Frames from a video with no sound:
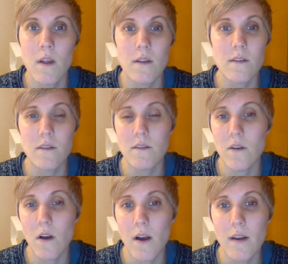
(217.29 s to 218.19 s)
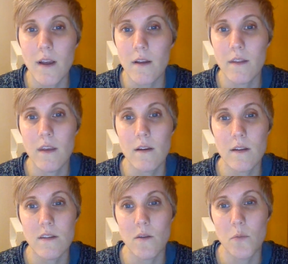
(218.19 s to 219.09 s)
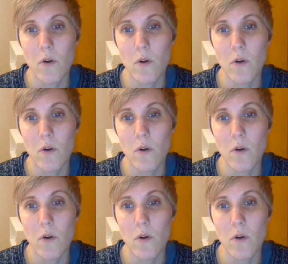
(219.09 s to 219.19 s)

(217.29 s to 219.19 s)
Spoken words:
This is not healthy ecclesial